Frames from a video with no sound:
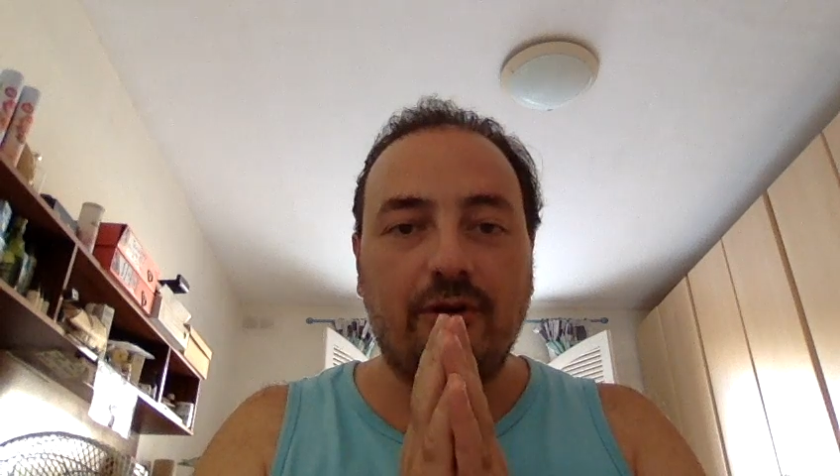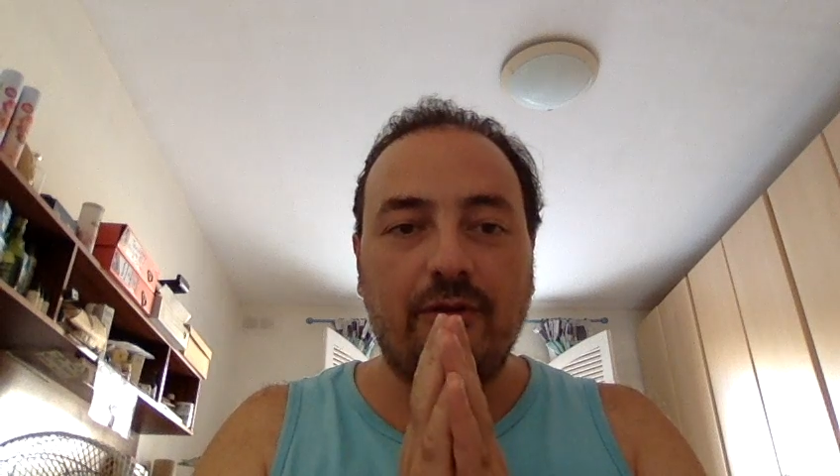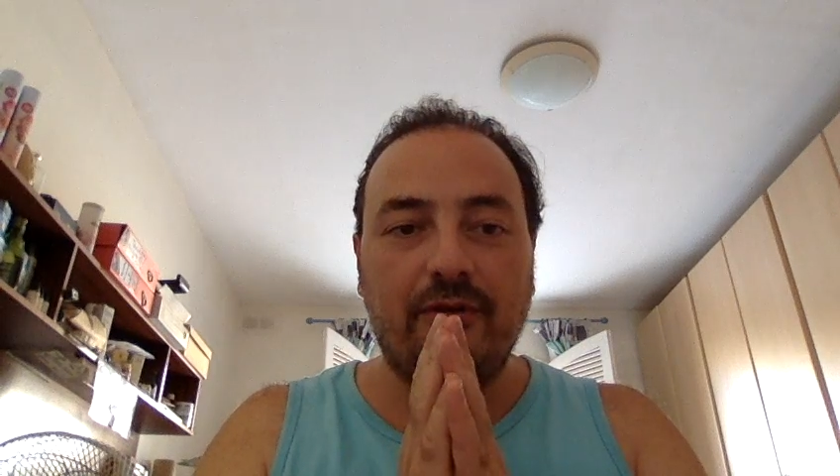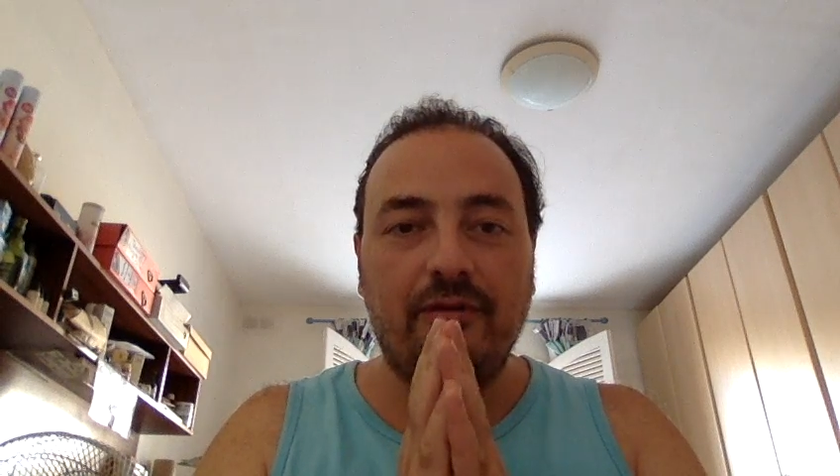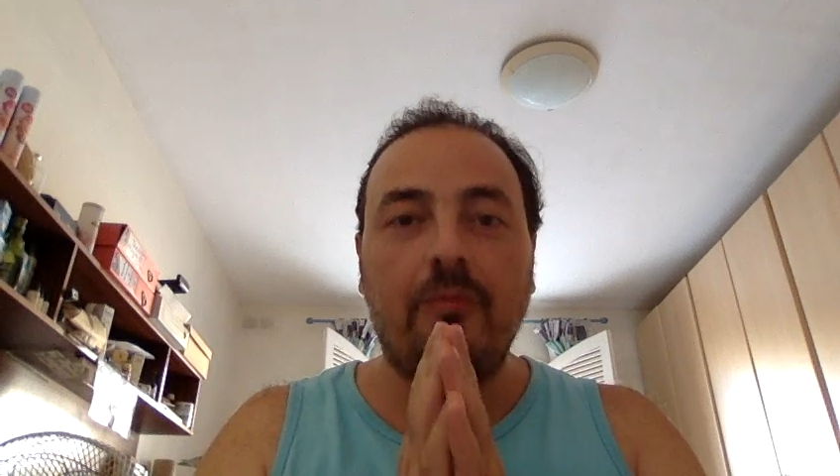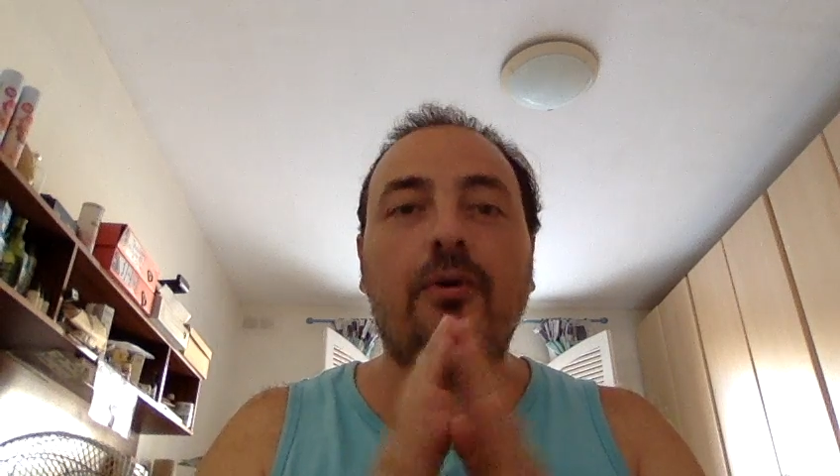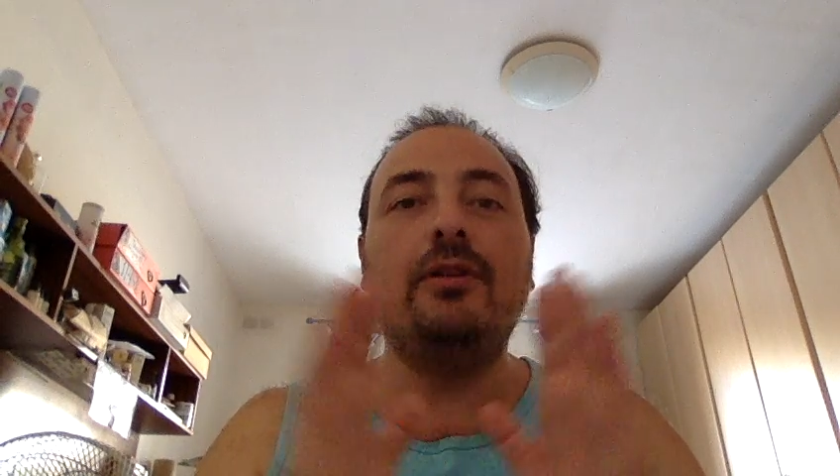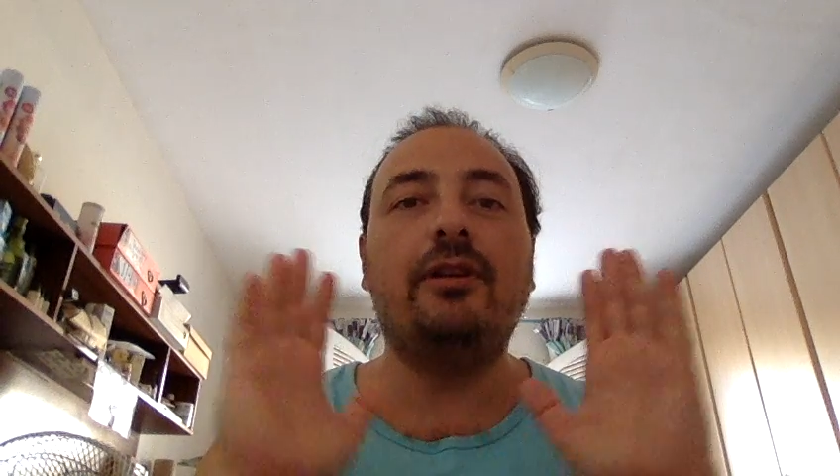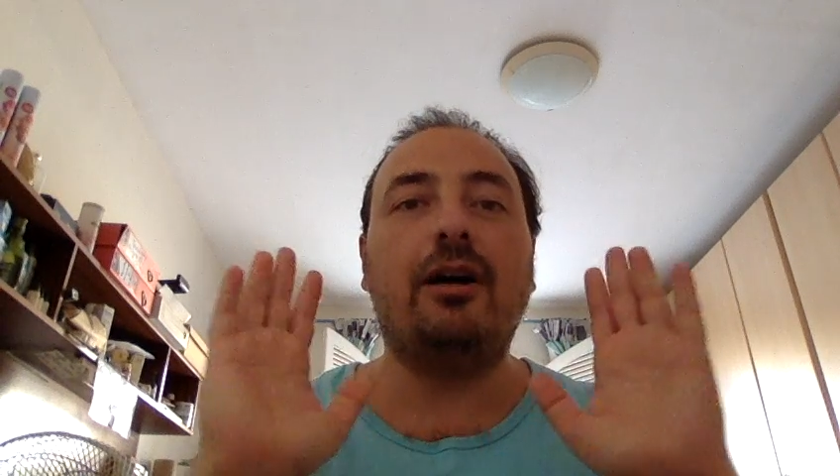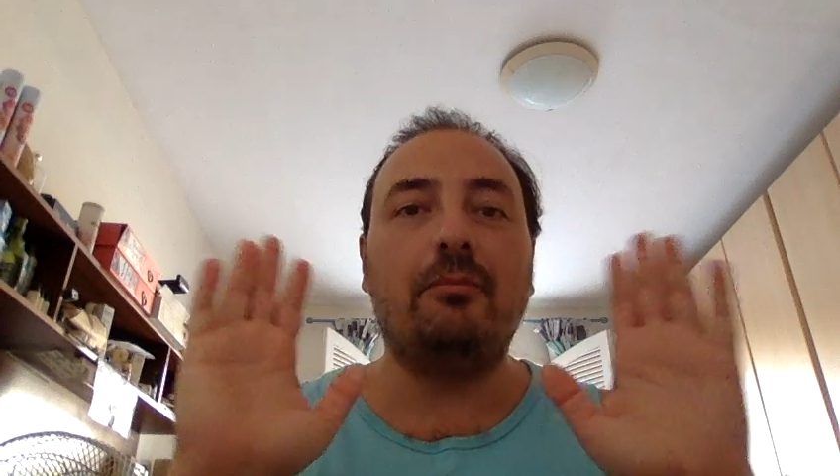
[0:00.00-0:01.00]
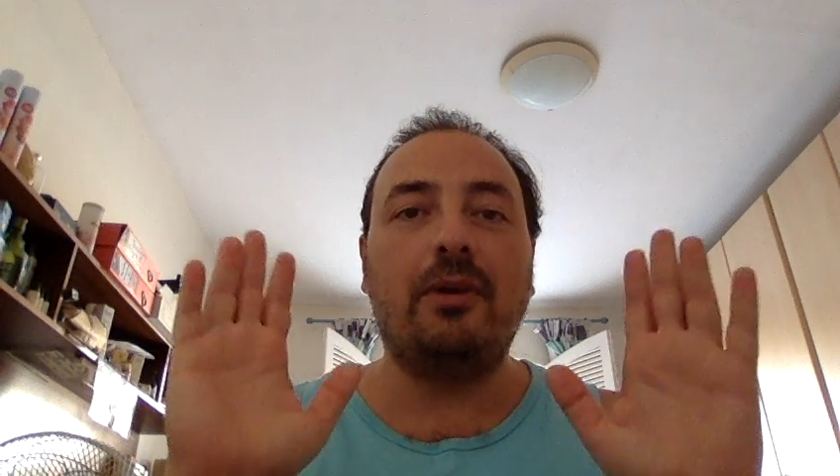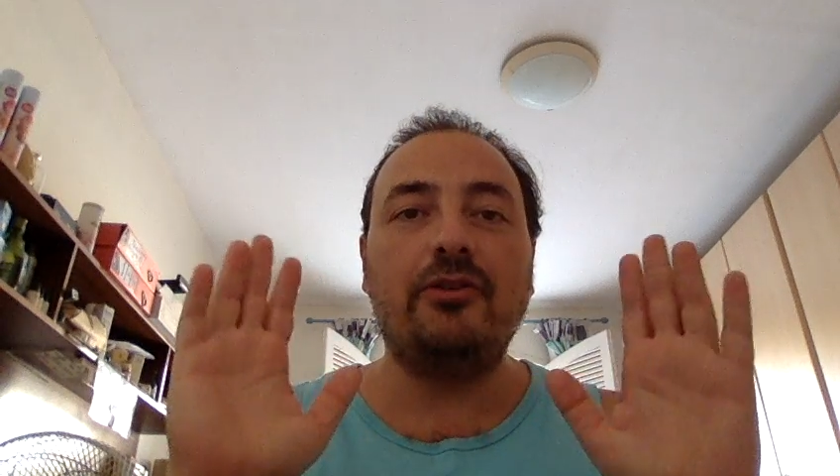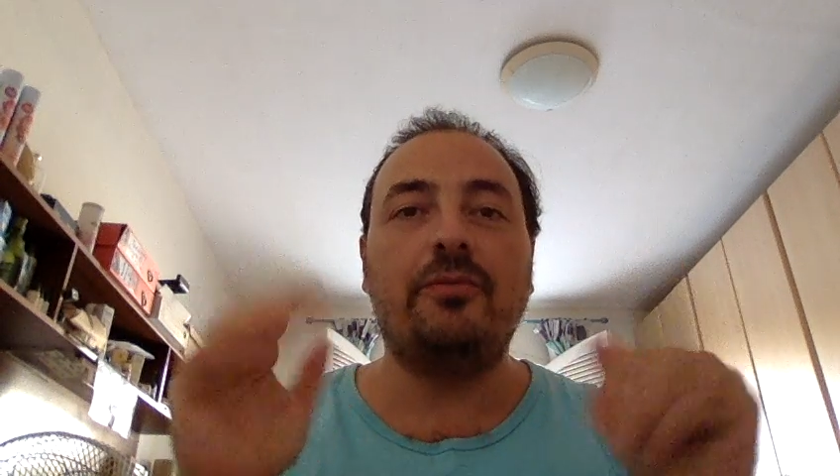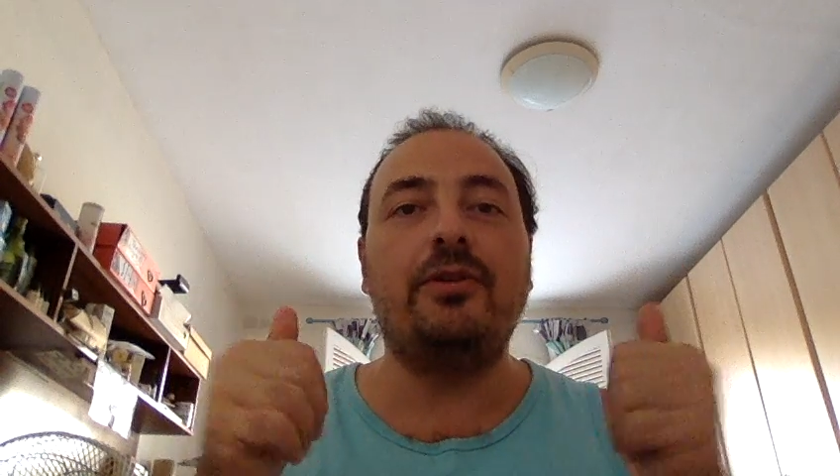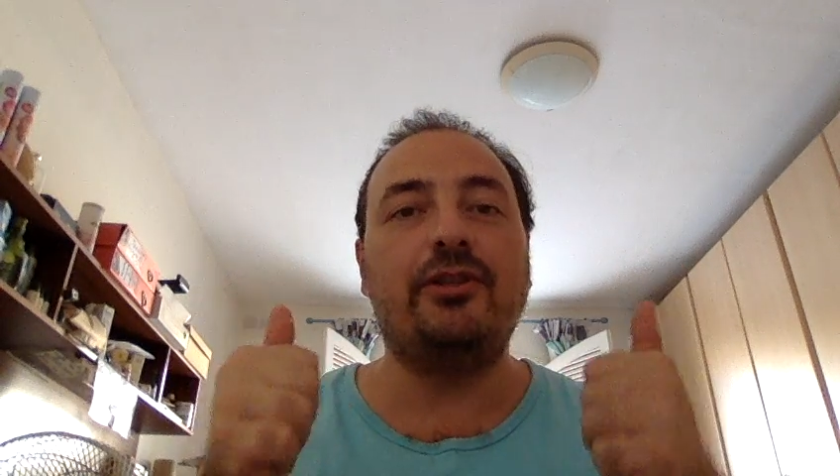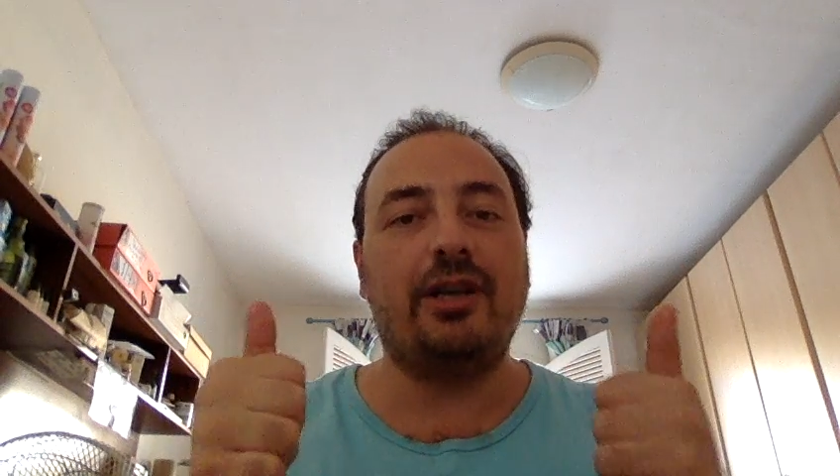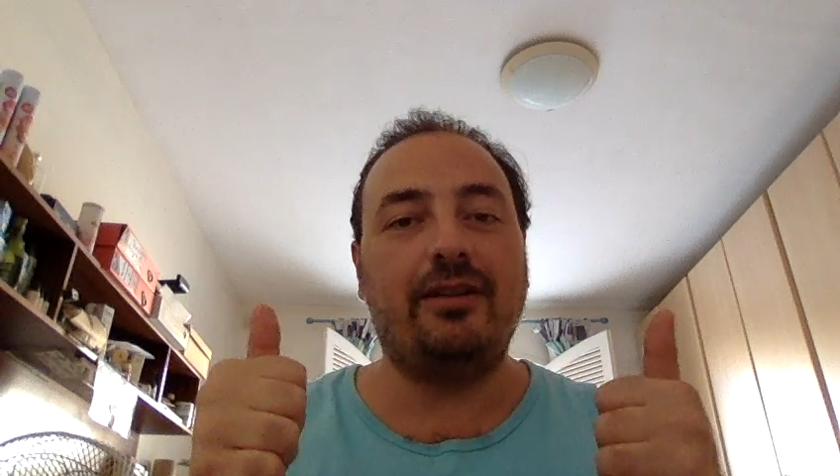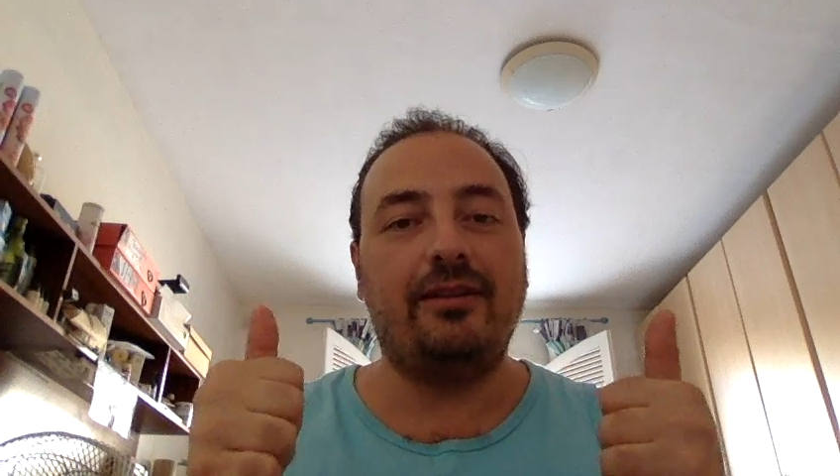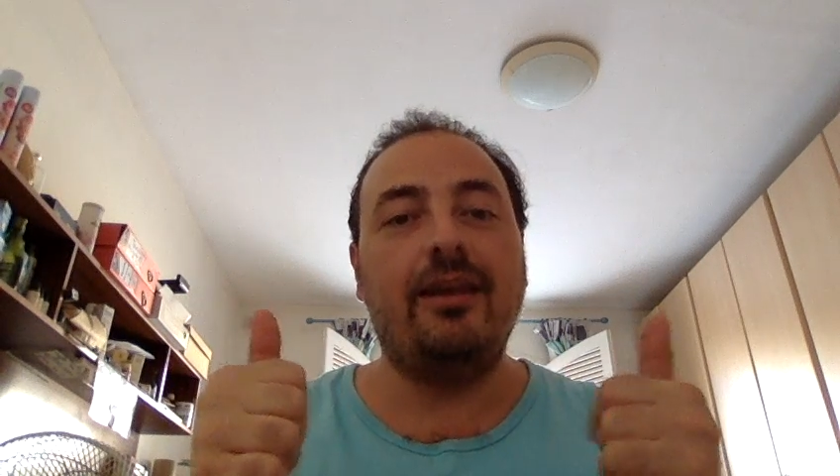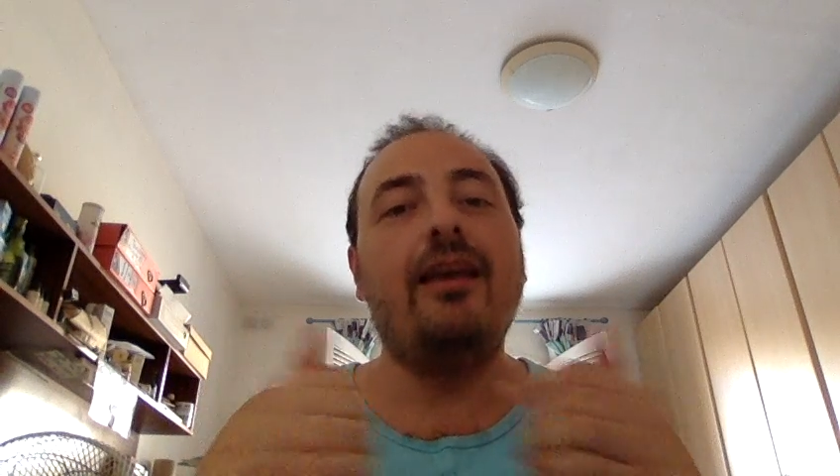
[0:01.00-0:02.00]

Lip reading: Norman from Malta. Much appreciated.